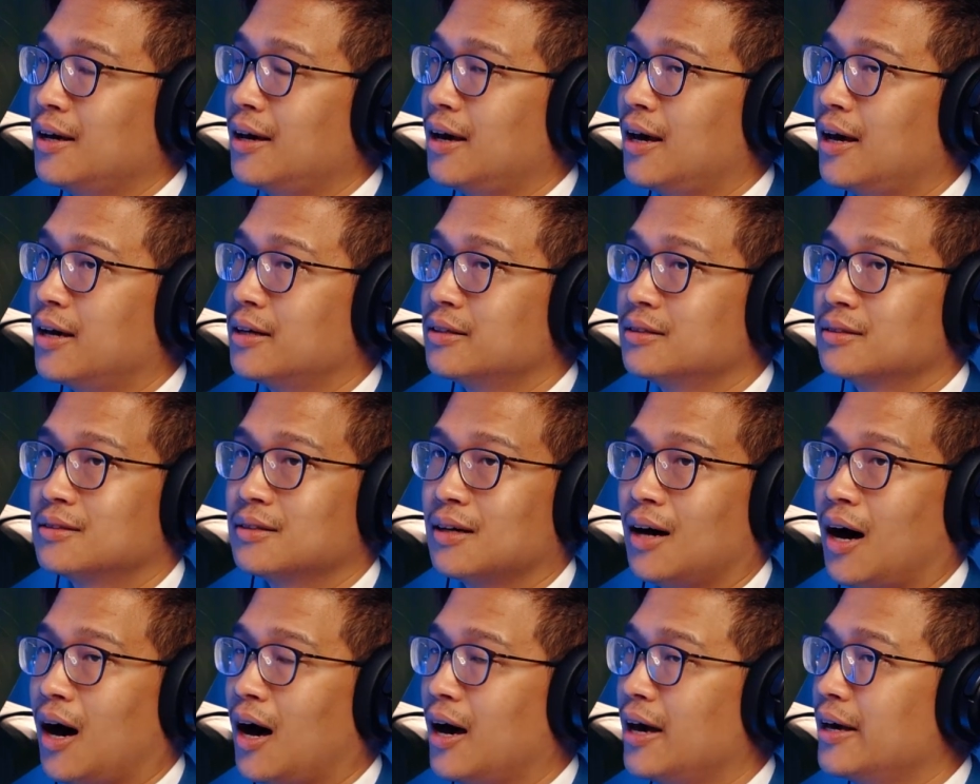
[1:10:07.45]
And
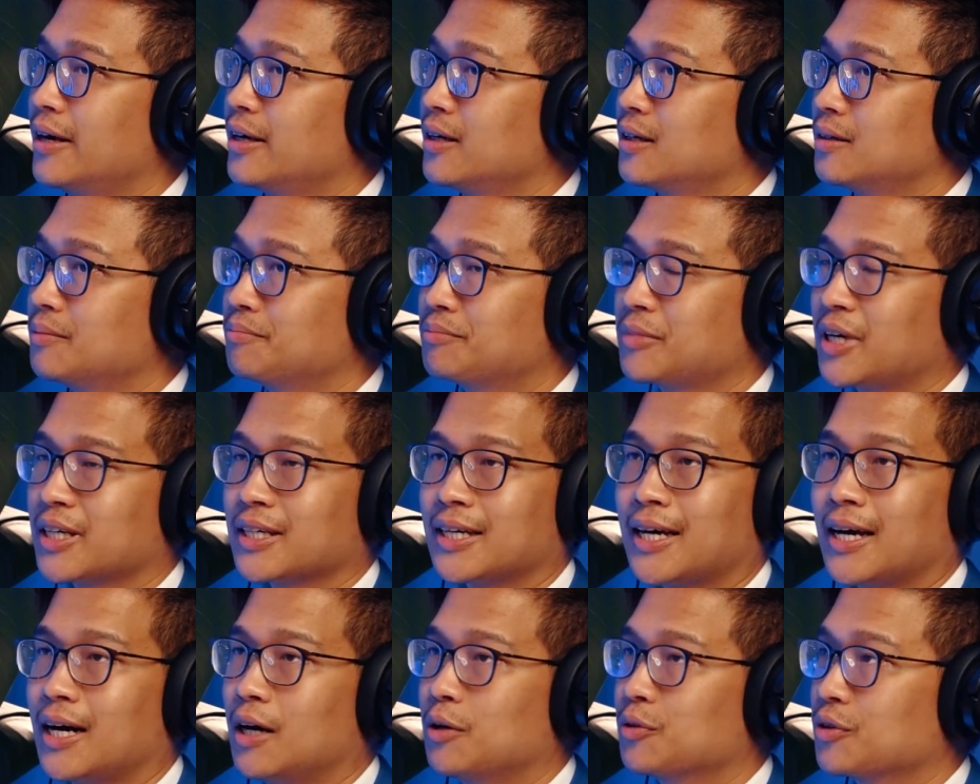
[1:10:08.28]
I can
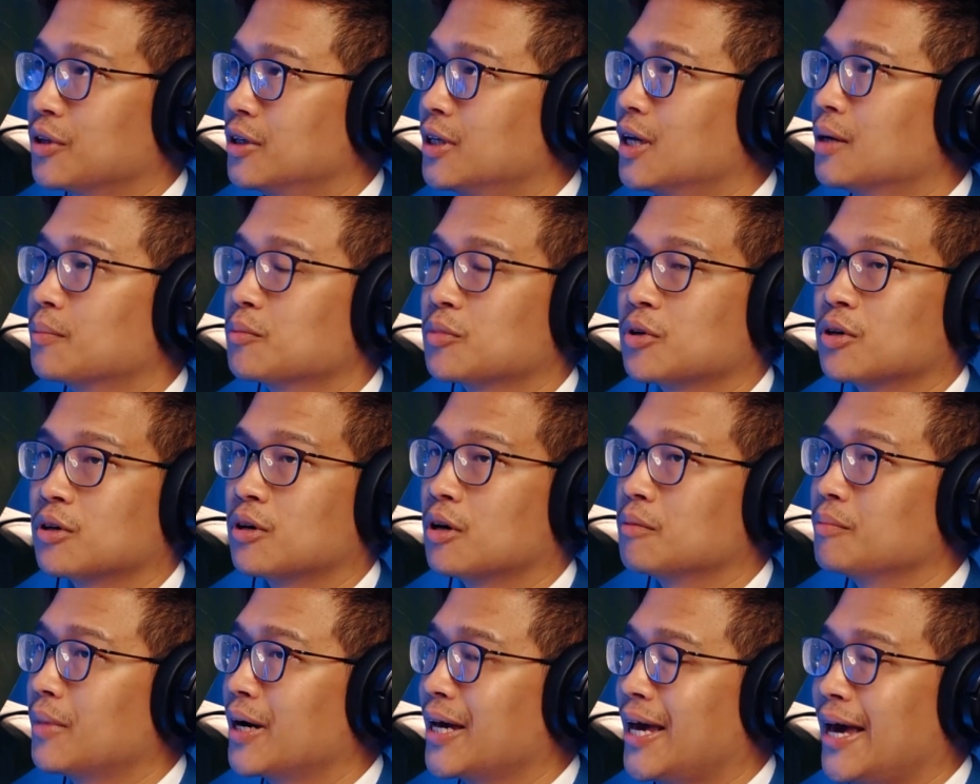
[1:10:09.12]
count the number
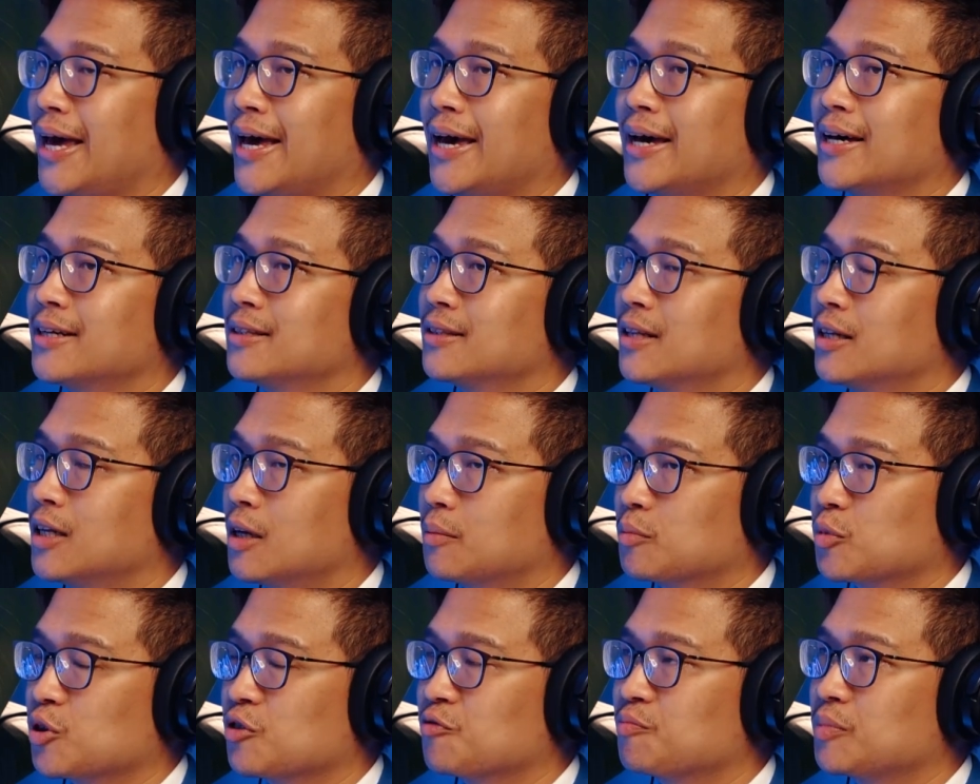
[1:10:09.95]
on my hand, the
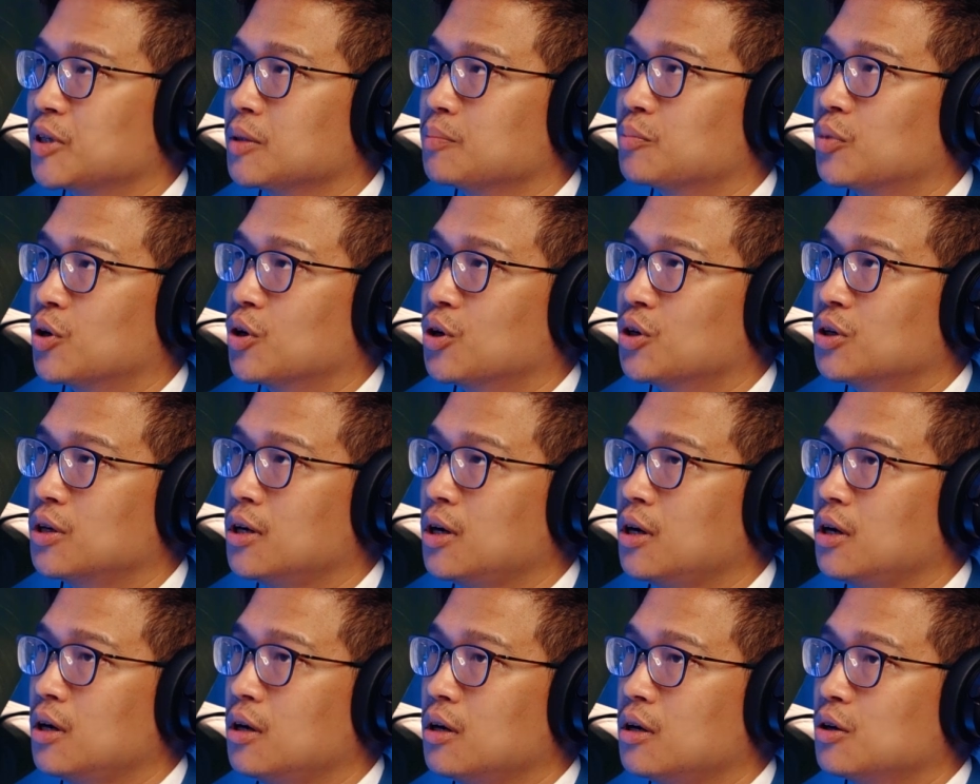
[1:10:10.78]
number of people
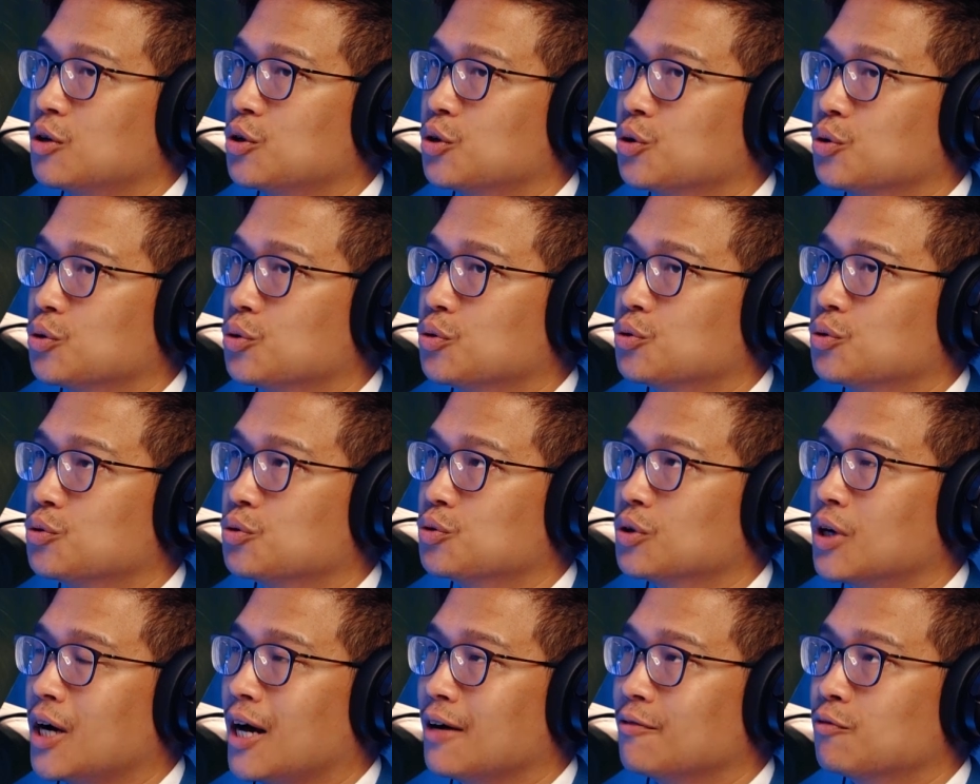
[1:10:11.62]

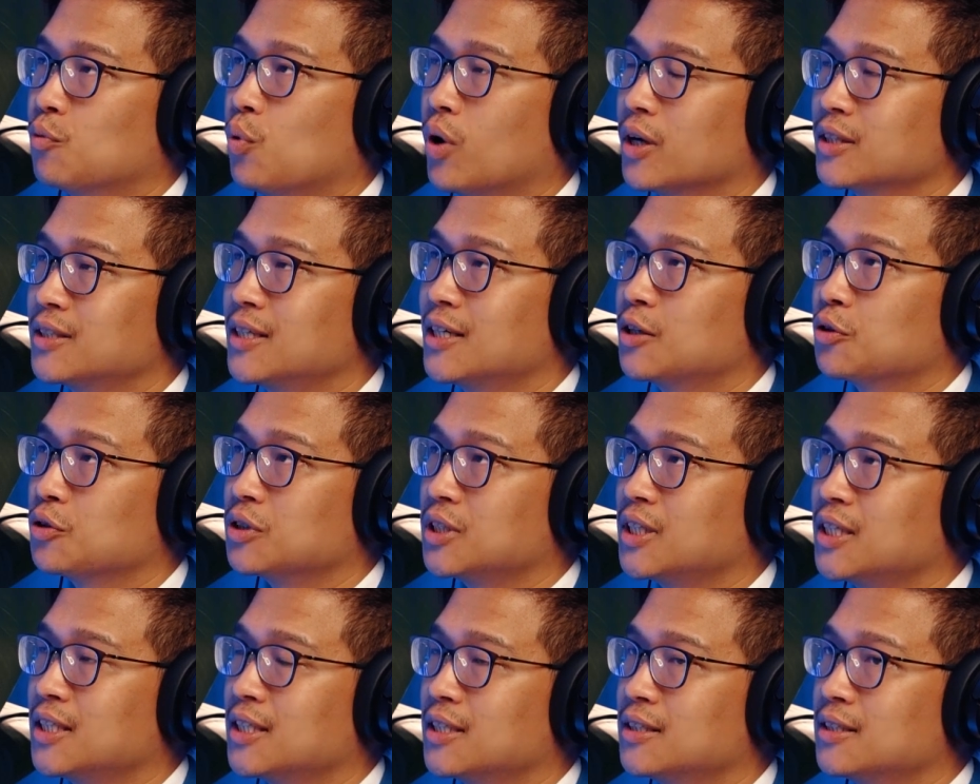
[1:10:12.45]
who have wanted or
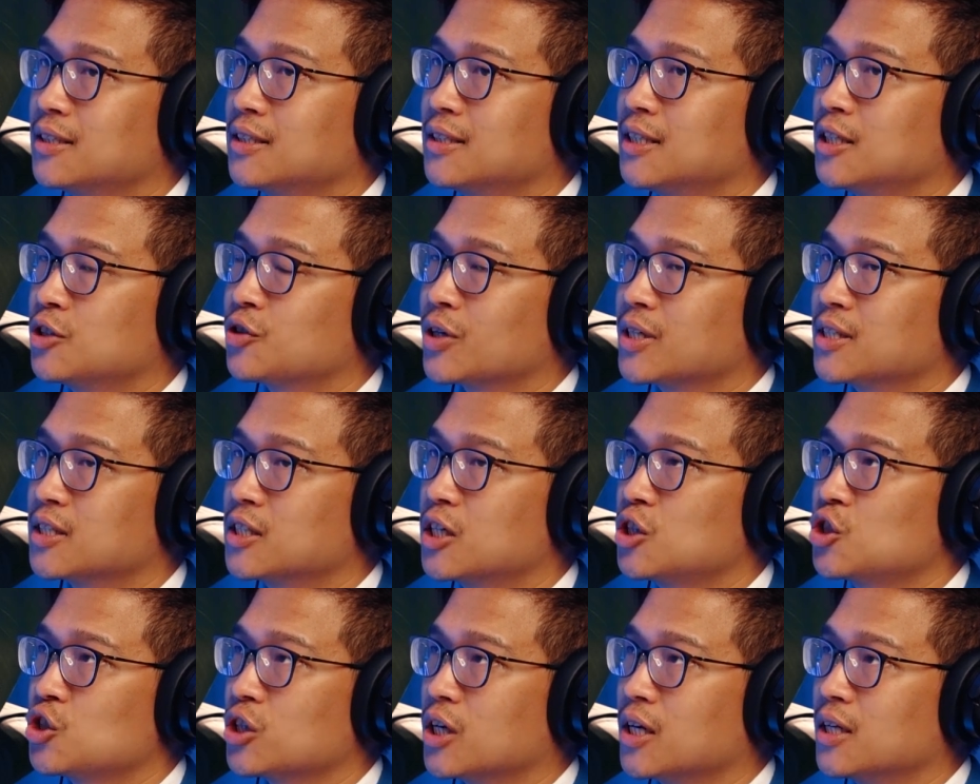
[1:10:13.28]
needed to
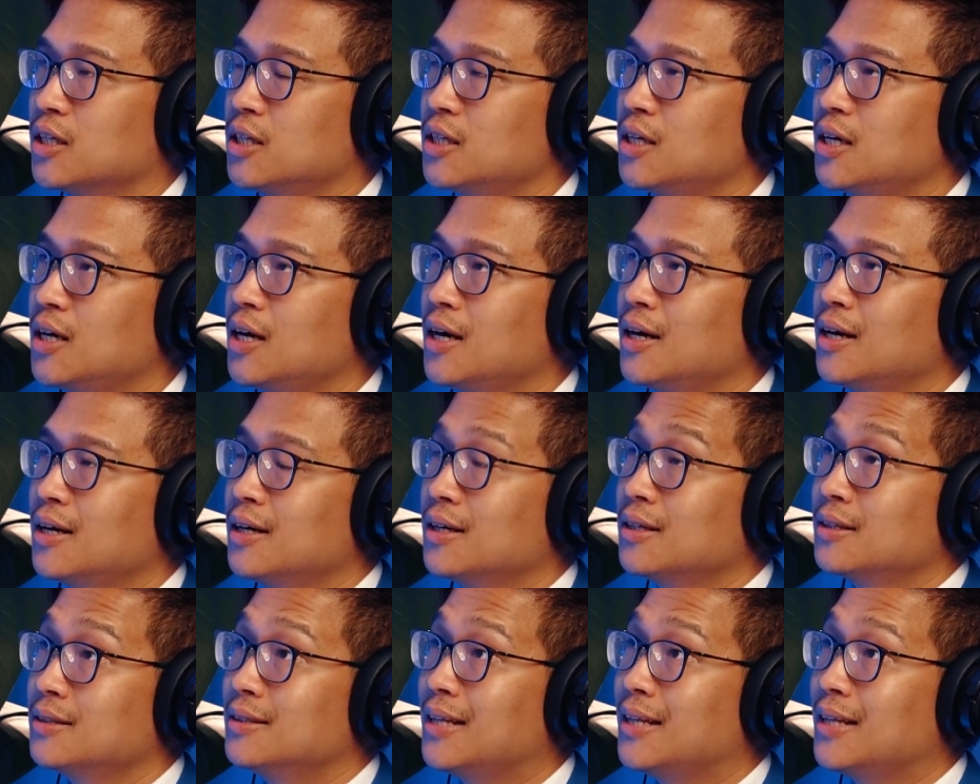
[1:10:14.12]
detransition.